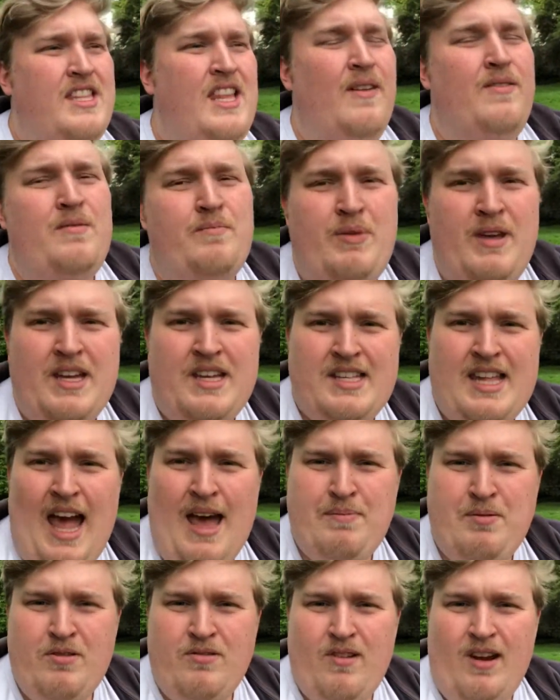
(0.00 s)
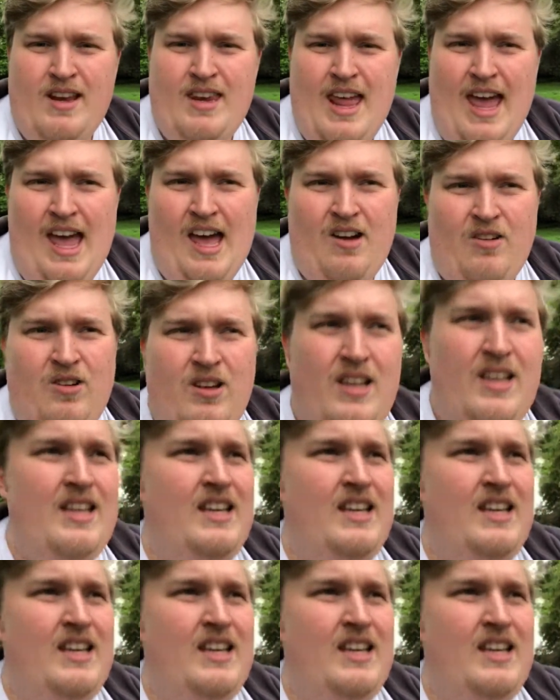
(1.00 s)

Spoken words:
nothing big has happened right now.